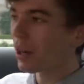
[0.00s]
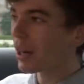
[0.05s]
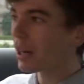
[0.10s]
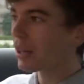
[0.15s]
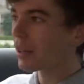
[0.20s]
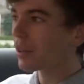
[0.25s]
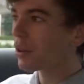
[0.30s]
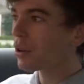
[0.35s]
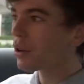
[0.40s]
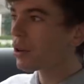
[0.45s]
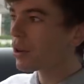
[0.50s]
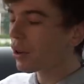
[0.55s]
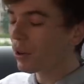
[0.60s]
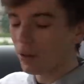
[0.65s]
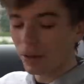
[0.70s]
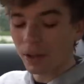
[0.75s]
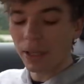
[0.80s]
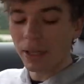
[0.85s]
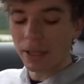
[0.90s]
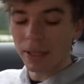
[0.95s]
I did
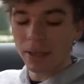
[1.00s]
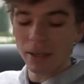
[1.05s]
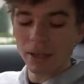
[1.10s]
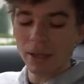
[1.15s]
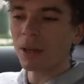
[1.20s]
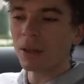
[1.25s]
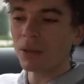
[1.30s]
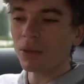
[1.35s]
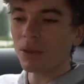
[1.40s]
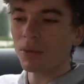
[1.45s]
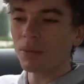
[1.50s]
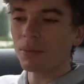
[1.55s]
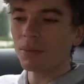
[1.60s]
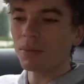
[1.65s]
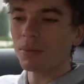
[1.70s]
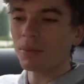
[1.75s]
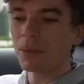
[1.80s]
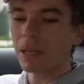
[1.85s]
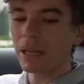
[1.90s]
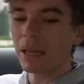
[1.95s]
not think I was
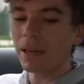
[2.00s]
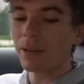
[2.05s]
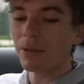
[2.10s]
gonna be